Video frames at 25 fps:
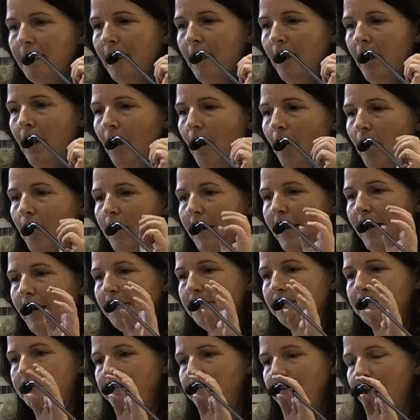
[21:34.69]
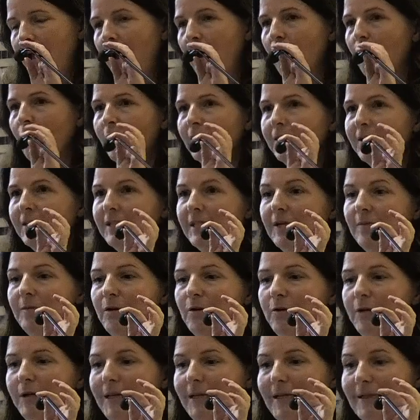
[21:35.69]
Okay, how long does
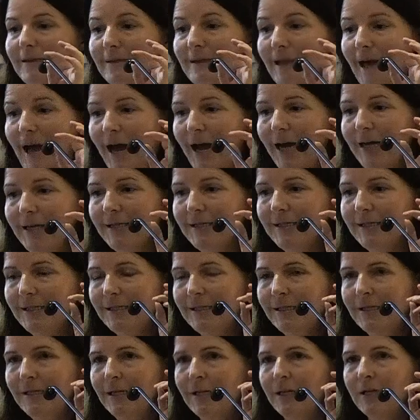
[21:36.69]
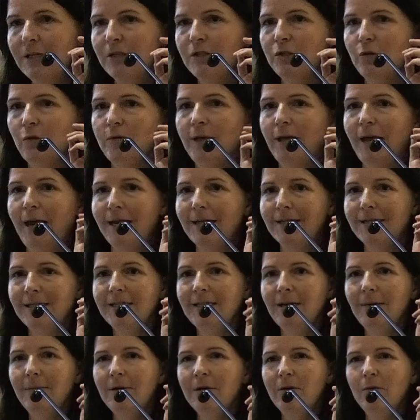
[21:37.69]
immunity last? So the
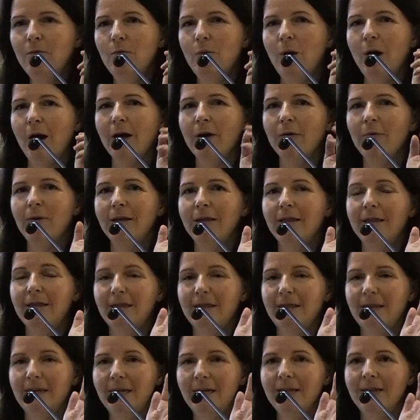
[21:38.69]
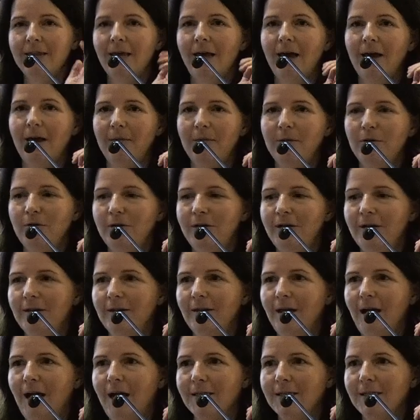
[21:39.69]
ACWY, we think that immunity
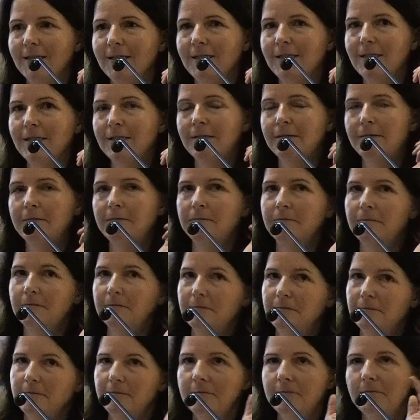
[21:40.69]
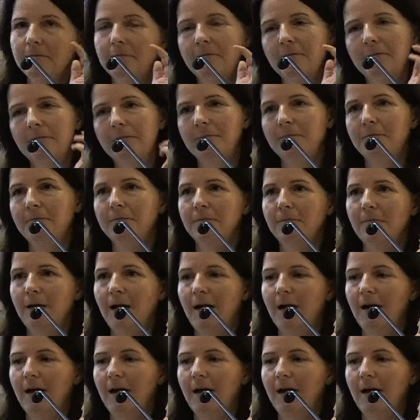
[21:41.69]
lasts, we